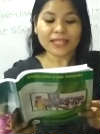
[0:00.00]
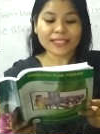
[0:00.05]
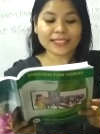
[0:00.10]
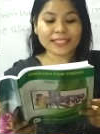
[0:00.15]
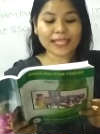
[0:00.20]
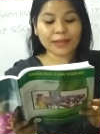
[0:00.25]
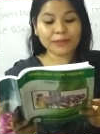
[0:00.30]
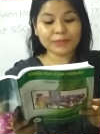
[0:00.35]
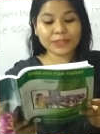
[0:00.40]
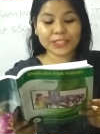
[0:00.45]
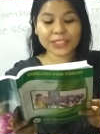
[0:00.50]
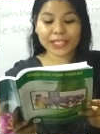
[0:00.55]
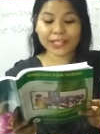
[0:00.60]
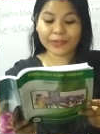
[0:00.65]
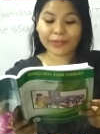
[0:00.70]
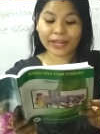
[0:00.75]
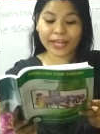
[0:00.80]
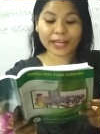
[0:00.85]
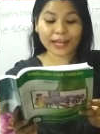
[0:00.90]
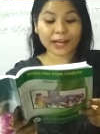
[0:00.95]
Some
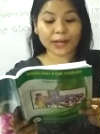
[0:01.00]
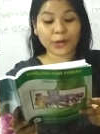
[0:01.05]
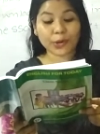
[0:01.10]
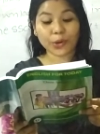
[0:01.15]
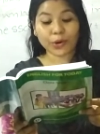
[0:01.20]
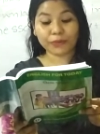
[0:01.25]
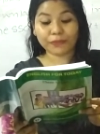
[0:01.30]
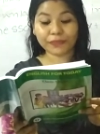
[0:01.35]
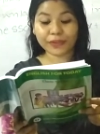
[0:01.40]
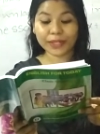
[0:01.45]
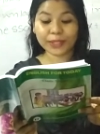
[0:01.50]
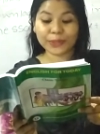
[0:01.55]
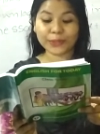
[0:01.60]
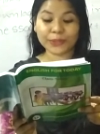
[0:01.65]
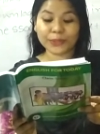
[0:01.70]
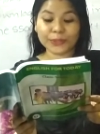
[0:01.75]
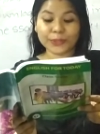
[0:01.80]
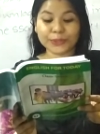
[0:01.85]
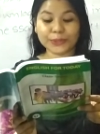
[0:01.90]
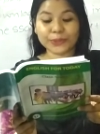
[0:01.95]
children are often
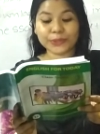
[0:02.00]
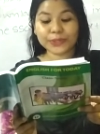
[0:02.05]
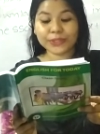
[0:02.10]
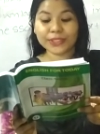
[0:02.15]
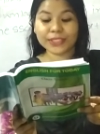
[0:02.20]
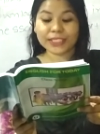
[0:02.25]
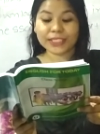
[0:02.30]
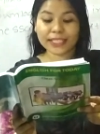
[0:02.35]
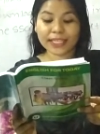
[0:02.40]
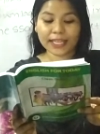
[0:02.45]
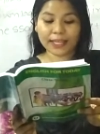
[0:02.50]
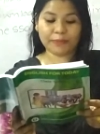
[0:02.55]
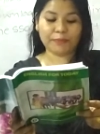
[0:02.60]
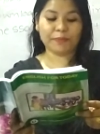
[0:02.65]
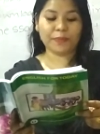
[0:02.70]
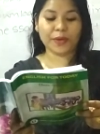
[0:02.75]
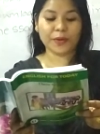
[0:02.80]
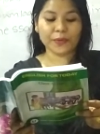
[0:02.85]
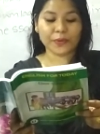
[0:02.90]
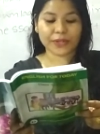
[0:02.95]
glued to
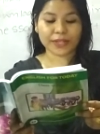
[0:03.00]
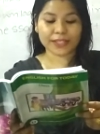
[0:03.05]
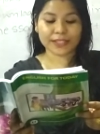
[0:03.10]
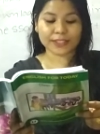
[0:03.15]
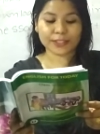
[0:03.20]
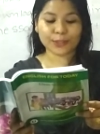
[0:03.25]
computers.